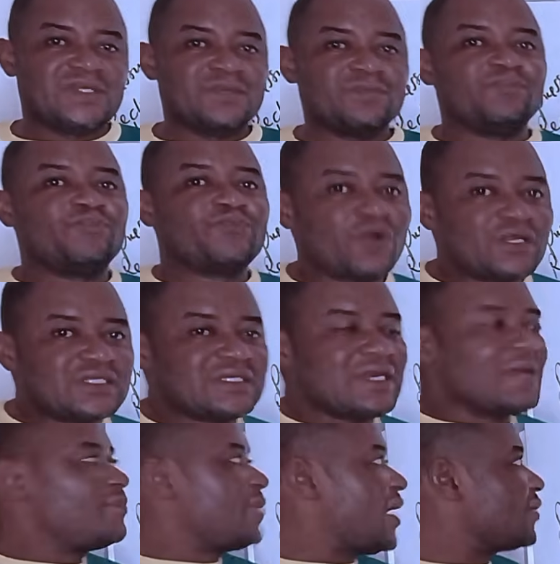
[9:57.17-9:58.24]
brought
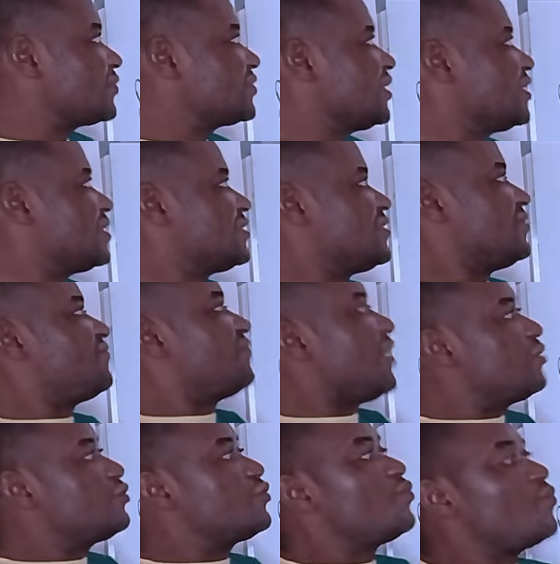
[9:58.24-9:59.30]
about the
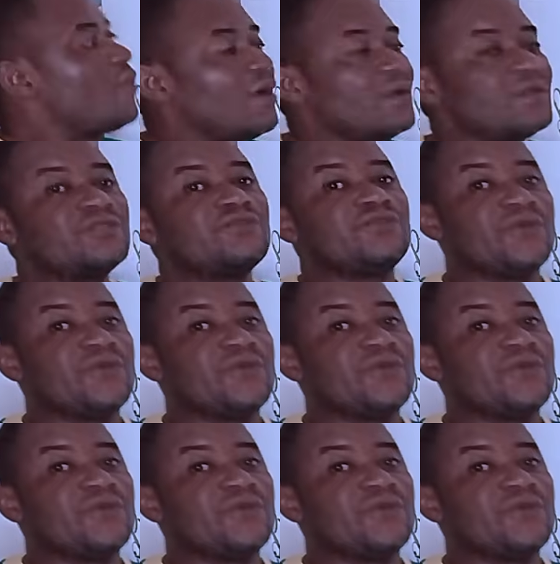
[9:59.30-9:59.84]
van der Waals